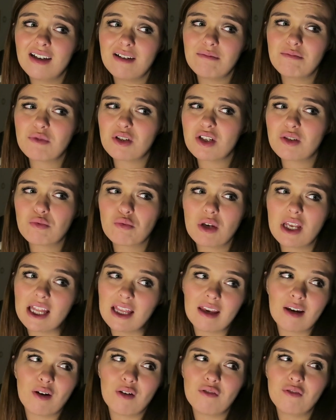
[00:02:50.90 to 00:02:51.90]
I'm just
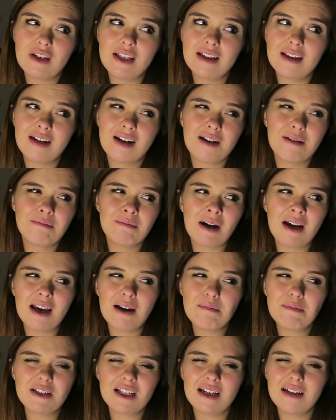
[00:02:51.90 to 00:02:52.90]
really not feeling it. And my
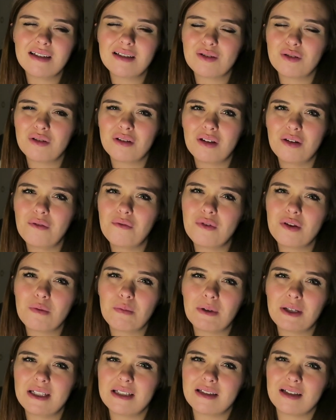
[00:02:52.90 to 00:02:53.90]
appetite's all over the
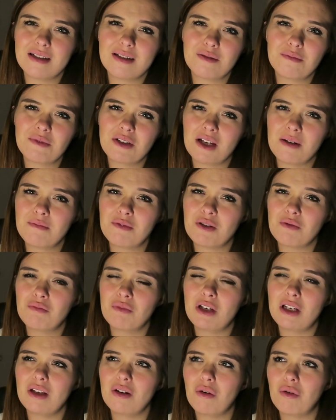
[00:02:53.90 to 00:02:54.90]
place. Like, sometimes
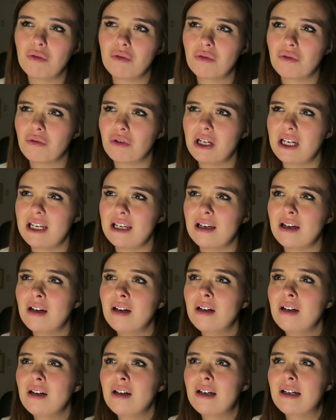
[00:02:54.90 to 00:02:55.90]
I'm really hungry
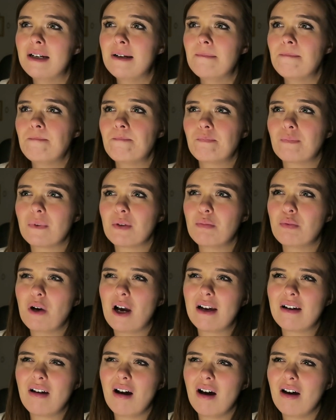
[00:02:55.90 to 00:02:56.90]

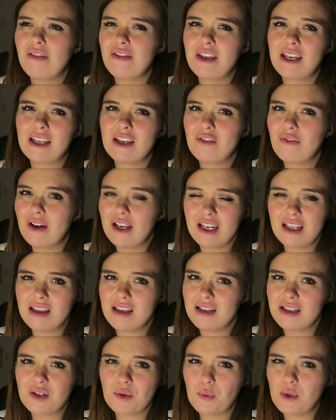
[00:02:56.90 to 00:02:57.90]
but I can't think of
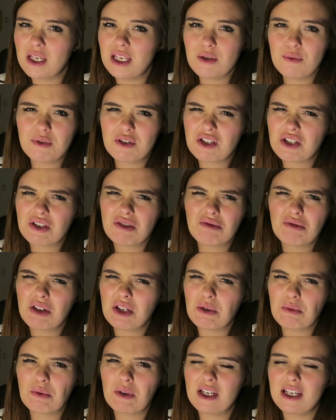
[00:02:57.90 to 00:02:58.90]
anything to eat, which is
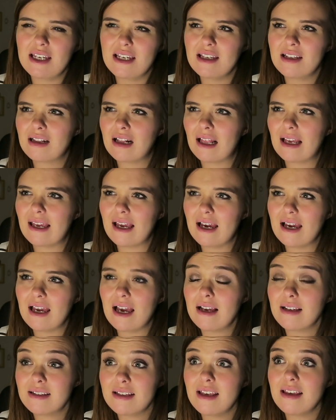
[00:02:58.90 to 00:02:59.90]
really weird. Like,
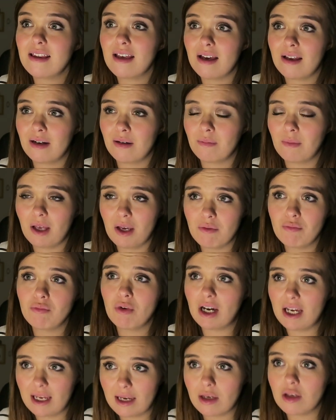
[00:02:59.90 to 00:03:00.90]
I sit there and I'm like,
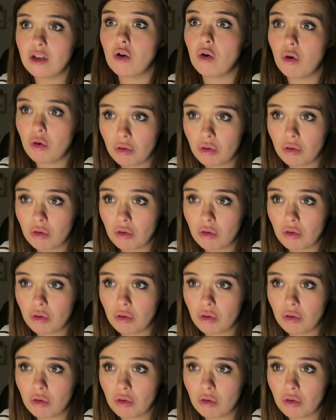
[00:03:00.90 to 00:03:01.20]
right, you're